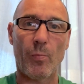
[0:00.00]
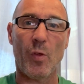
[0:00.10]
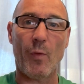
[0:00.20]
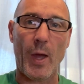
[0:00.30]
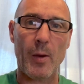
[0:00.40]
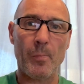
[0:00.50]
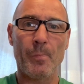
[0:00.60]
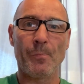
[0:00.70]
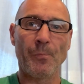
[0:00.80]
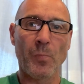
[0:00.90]
the van,
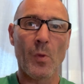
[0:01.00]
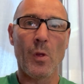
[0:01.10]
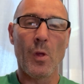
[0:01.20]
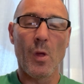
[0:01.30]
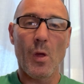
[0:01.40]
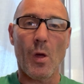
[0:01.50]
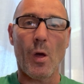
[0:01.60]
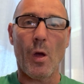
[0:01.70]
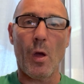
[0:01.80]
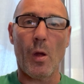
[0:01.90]

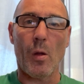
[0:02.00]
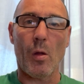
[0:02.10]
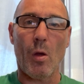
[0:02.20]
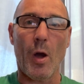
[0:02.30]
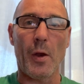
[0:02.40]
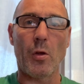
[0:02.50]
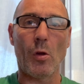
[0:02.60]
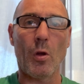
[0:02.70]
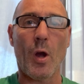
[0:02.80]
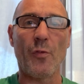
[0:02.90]
I had a
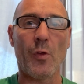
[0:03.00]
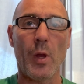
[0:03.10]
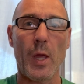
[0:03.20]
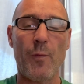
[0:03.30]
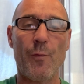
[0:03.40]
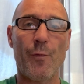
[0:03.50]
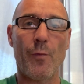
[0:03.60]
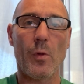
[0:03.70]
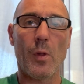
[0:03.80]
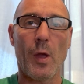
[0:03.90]
good look underneath,
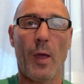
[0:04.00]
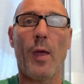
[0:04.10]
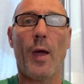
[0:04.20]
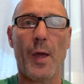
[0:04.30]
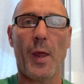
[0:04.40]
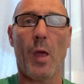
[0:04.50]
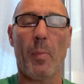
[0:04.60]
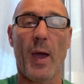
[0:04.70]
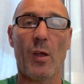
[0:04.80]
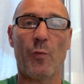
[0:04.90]
had
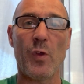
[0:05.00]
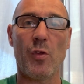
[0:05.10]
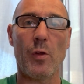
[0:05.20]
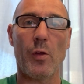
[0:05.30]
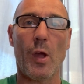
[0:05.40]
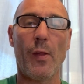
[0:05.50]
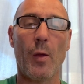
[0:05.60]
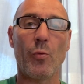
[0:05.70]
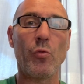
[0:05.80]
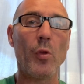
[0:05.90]
airbags fitted, and
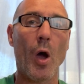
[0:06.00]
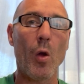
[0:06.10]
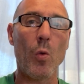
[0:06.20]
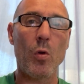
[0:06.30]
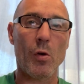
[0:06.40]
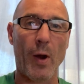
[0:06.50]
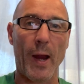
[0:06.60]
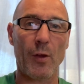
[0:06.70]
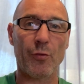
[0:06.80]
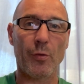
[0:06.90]
there was no
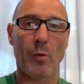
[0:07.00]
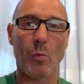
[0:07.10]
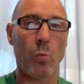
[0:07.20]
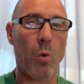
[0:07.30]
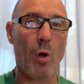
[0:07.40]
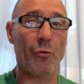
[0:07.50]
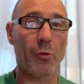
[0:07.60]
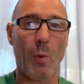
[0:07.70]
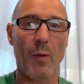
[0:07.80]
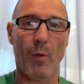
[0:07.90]
cracks
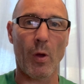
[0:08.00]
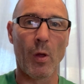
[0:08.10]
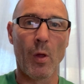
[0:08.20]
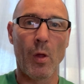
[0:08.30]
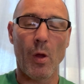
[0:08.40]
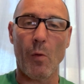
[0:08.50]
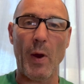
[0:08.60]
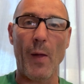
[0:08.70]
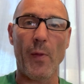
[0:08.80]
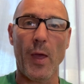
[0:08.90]
whatsoever
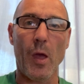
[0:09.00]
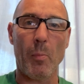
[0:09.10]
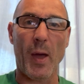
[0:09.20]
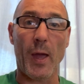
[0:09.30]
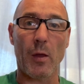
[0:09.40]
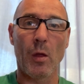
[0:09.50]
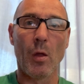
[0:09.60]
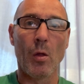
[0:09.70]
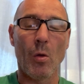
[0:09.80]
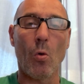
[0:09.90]
around the airbag
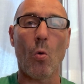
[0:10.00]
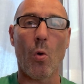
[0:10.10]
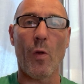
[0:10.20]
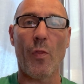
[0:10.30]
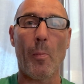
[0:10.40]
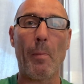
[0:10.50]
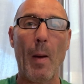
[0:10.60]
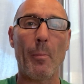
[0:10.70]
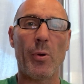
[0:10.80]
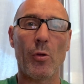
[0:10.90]
or the
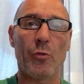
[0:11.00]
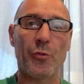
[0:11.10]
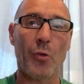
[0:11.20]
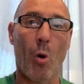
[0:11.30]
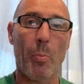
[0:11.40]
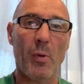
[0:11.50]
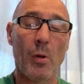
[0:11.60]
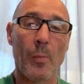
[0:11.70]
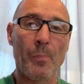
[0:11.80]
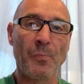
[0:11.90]
bump stop.
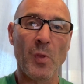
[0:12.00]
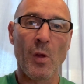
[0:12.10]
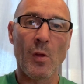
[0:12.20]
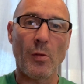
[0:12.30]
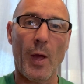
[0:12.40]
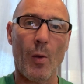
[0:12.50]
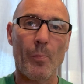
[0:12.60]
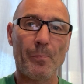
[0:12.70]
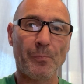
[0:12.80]
Now,